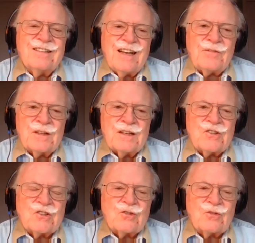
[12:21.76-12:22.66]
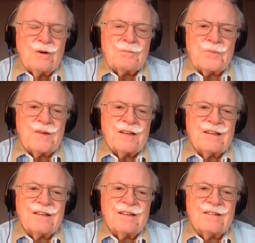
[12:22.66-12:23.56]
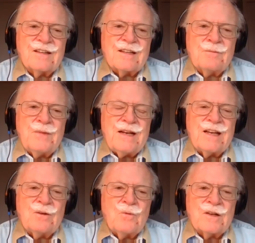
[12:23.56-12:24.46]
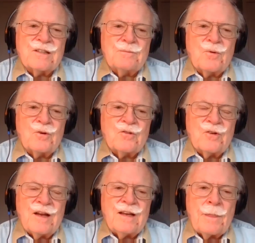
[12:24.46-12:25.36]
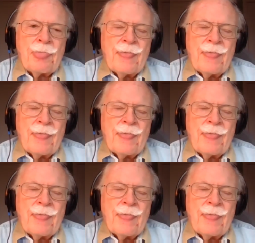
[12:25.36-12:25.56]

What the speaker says: devilish Trump that the media wants to portray.